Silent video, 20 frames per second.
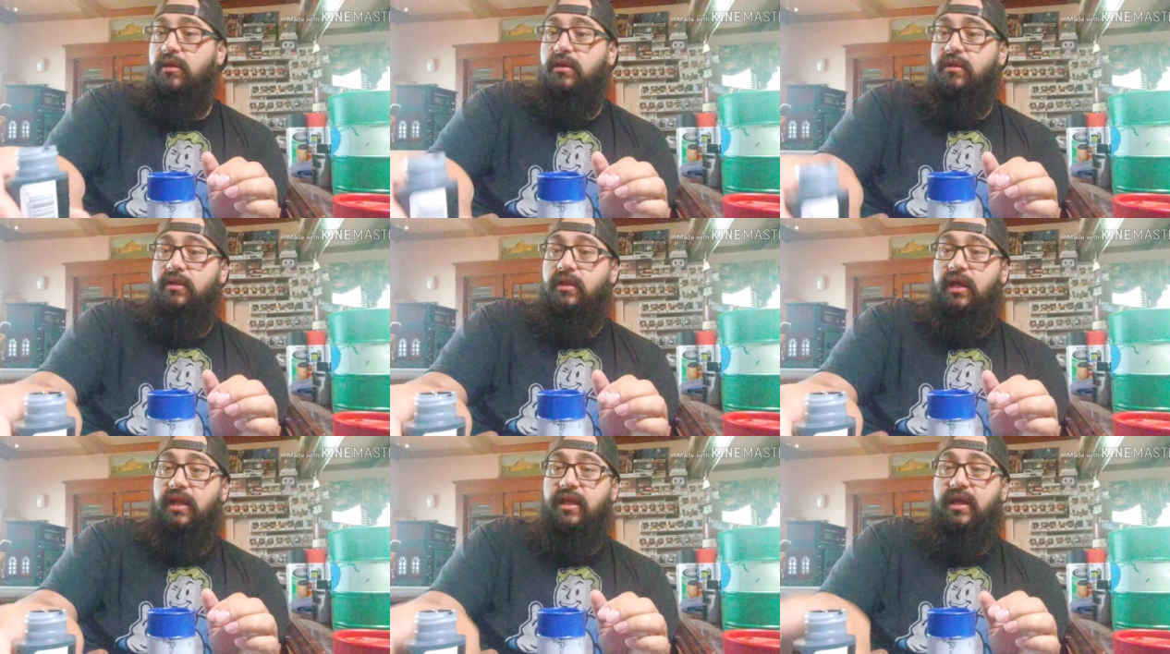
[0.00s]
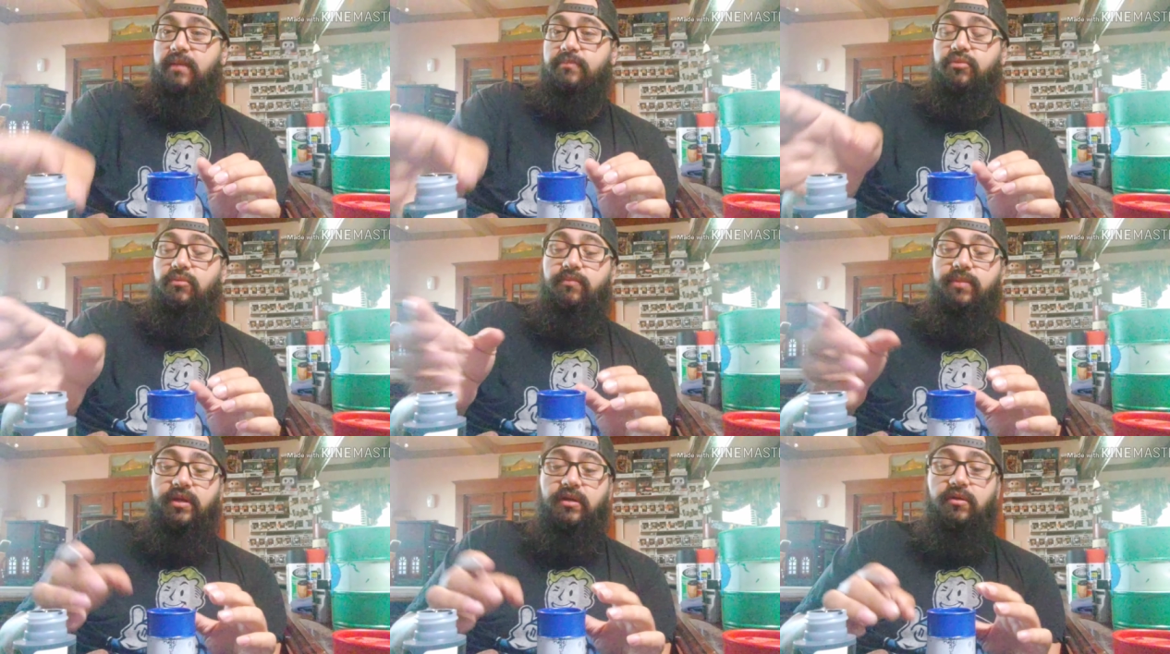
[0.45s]
not
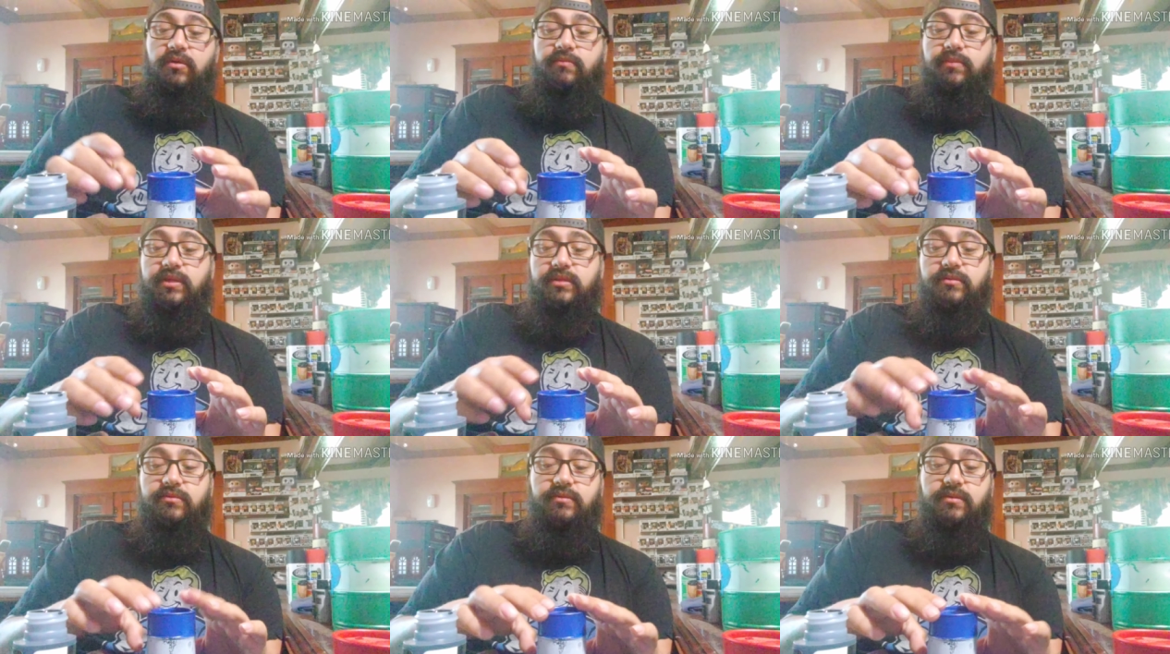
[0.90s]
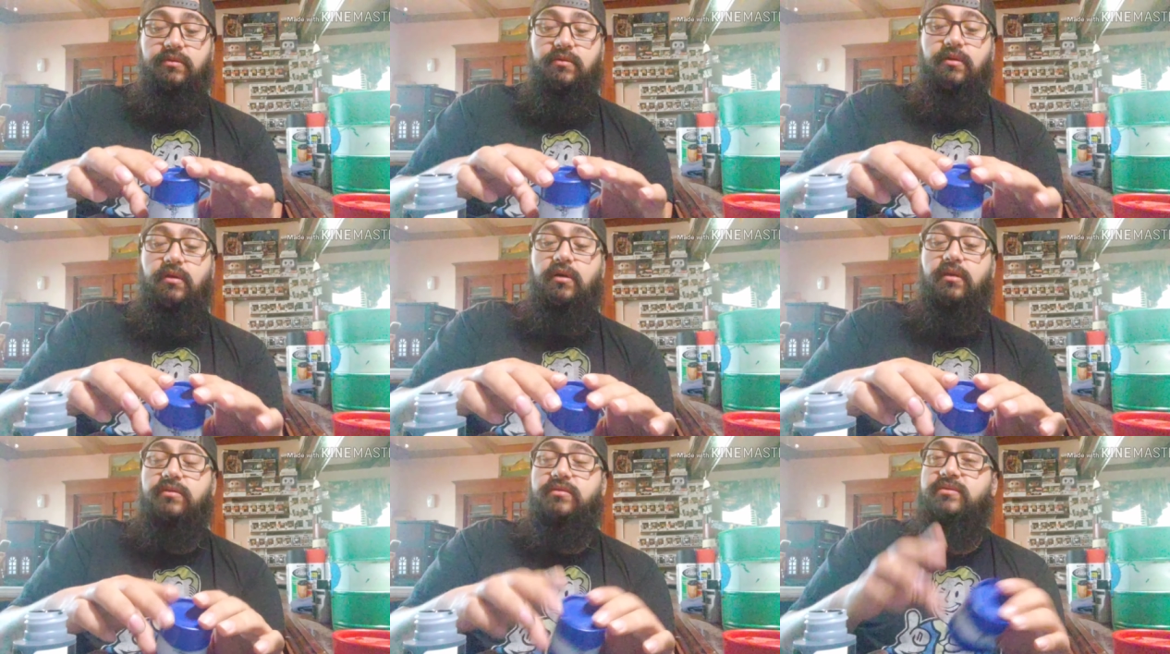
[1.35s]
Apple Barrel, but they're
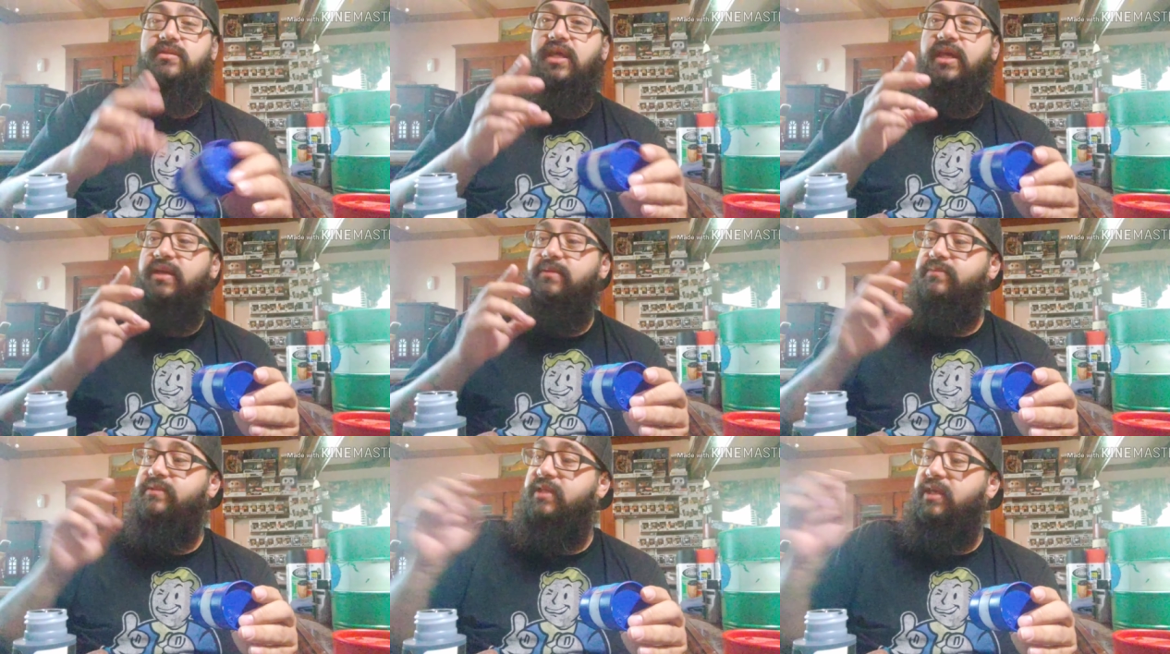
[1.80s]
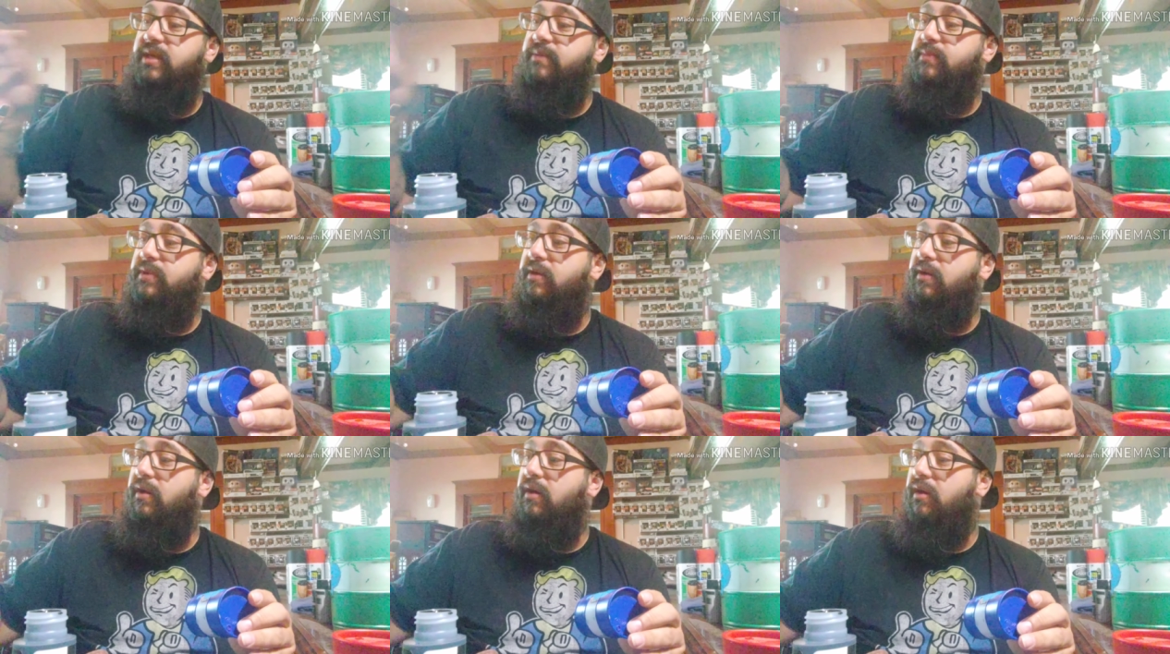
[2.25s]
all the same
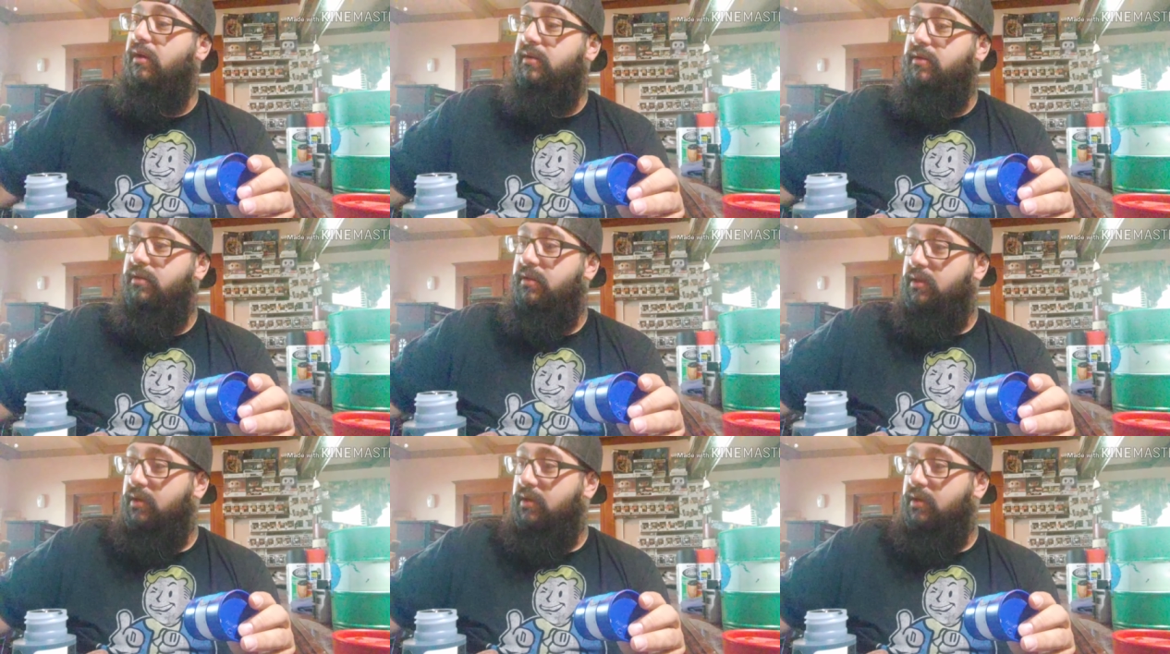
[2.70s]
and all.